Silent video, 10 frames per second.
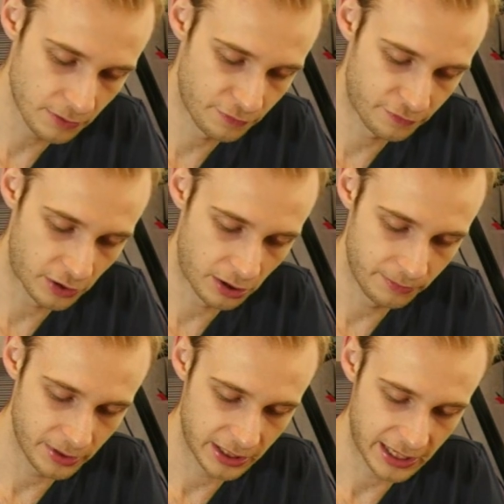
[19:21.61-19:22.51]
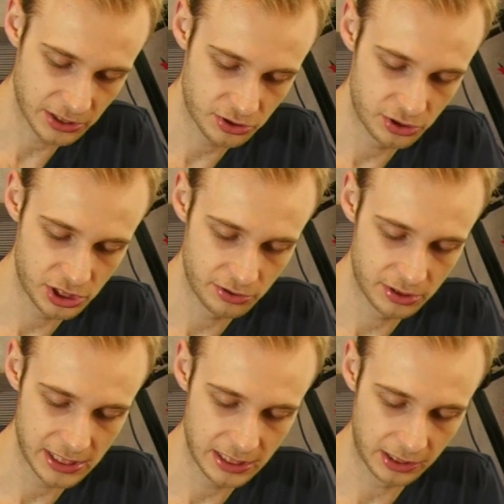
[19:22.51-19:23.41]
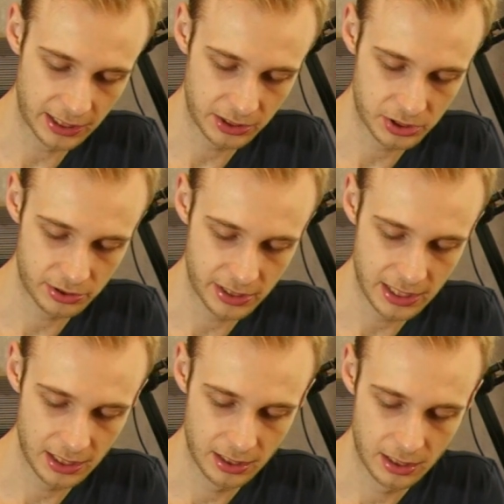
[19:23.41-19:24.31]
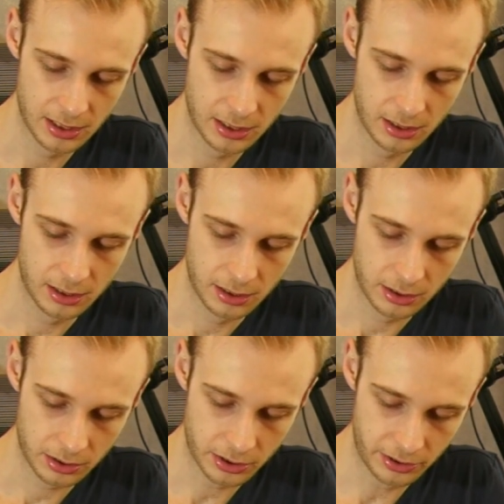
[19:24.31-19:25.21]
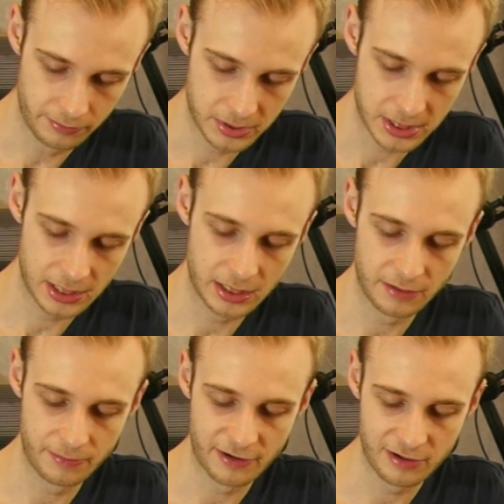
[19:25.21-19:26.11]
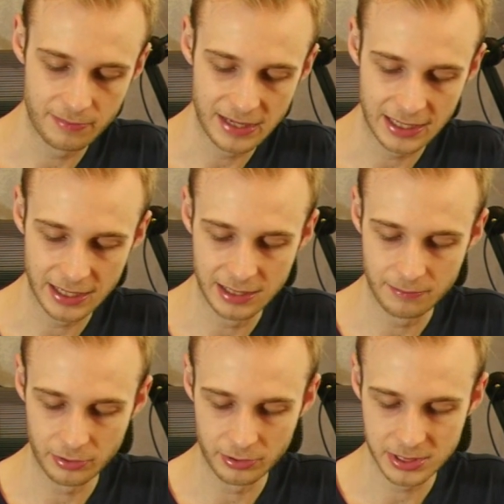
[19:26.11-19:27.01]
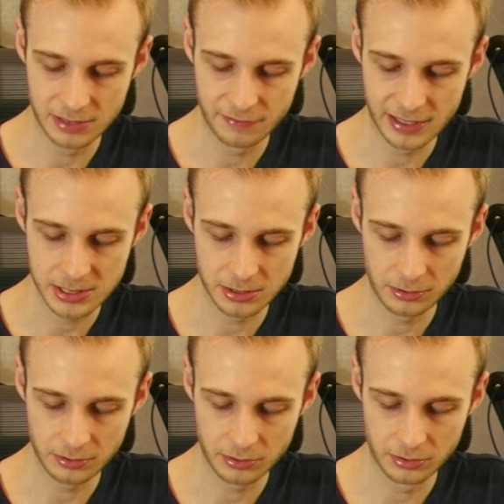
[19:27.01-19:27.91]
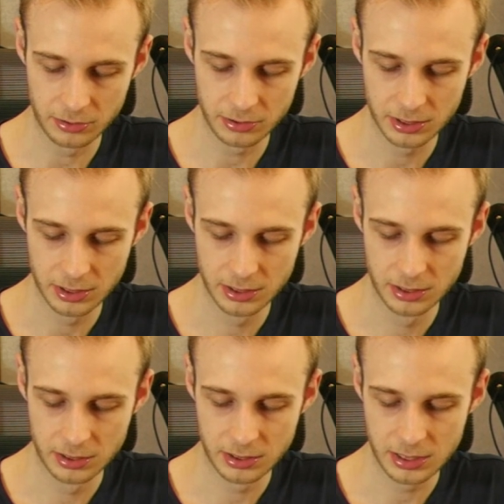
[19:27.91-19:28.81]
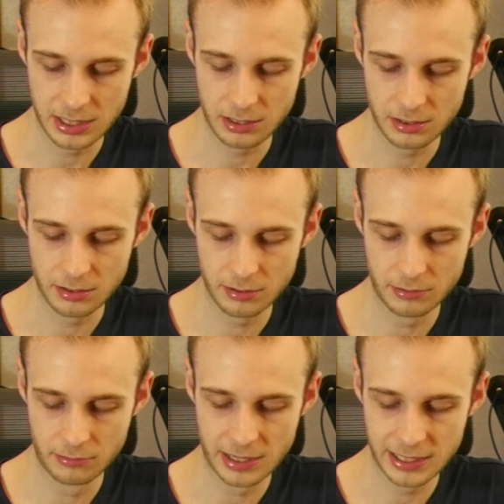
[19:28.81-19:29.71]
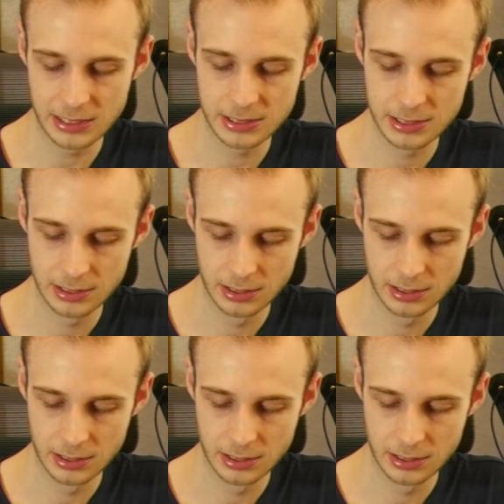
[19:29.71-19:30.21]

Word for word: From the gastroduodenal artery comes a very big and important vessel called the right